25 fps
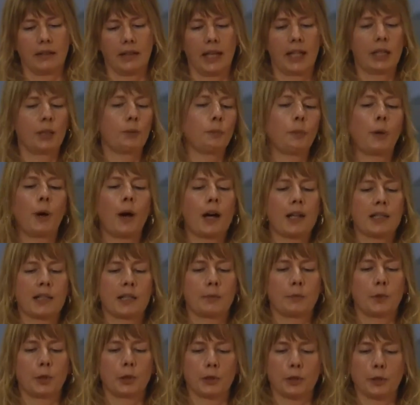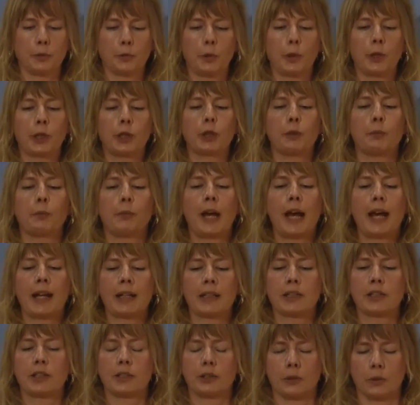and impossible to put your
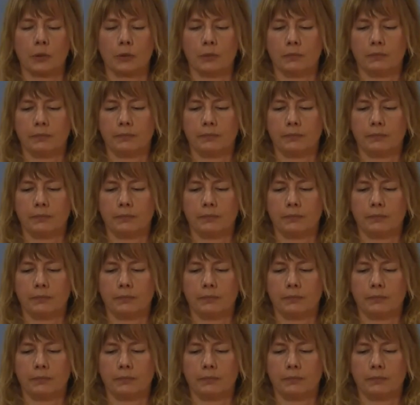back to.